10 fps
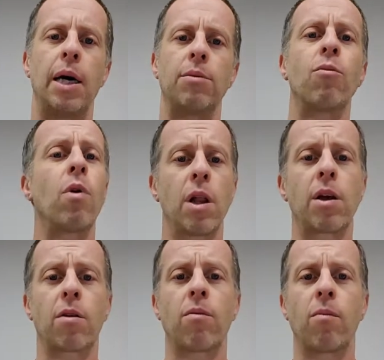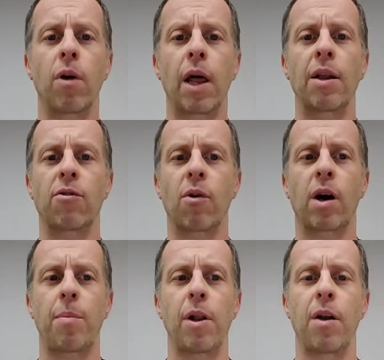Really relates to a
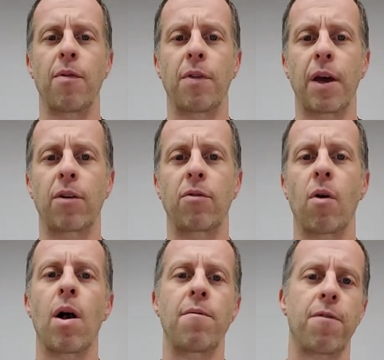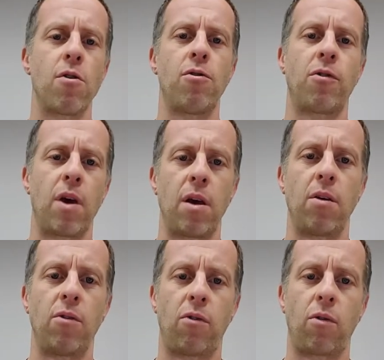couple of different things. All right, first
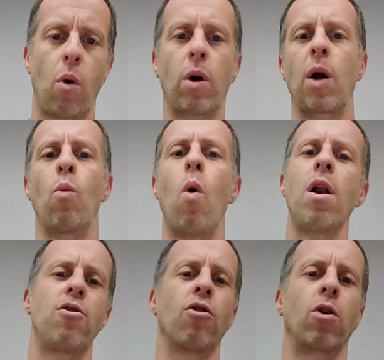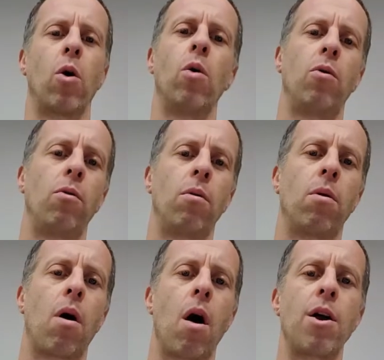is, okay, what is your goal?
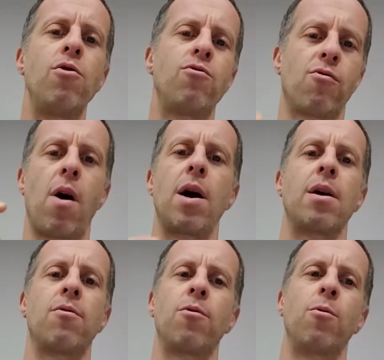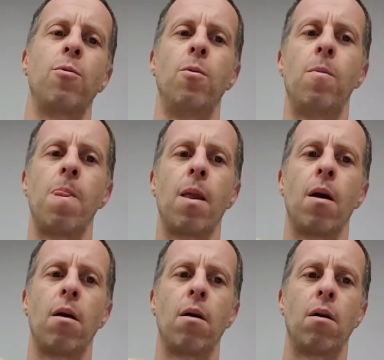Are you trying to
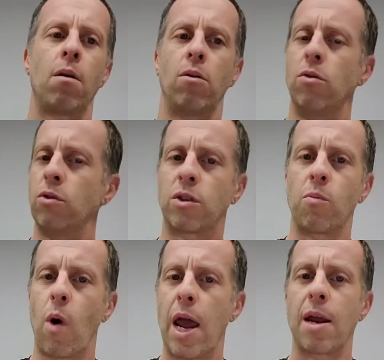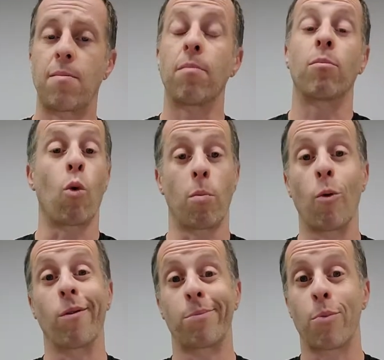lose some weight,
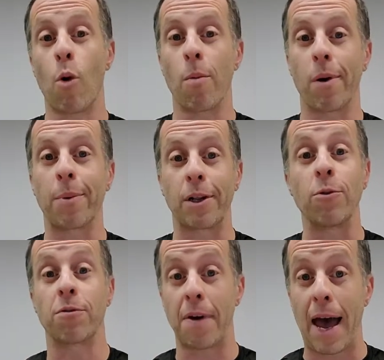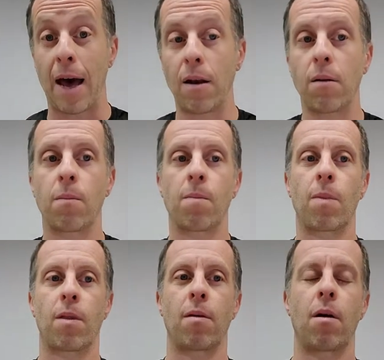or more appropriately, lose fat?
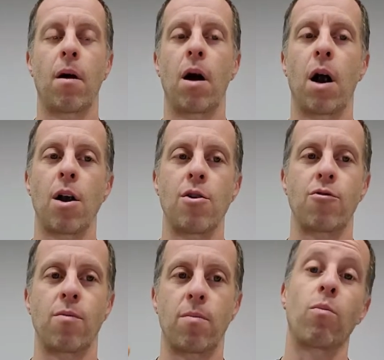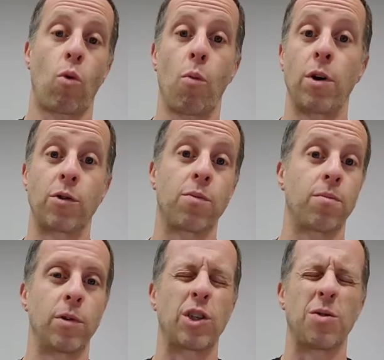Or
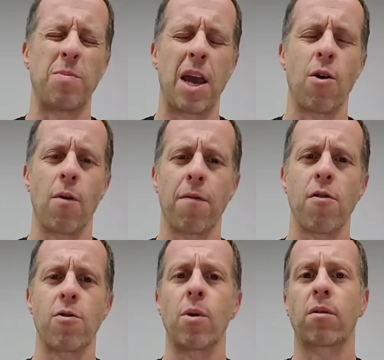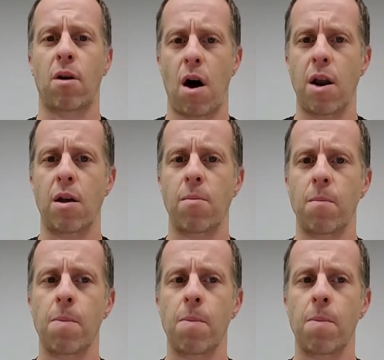which may you refer to as cutting?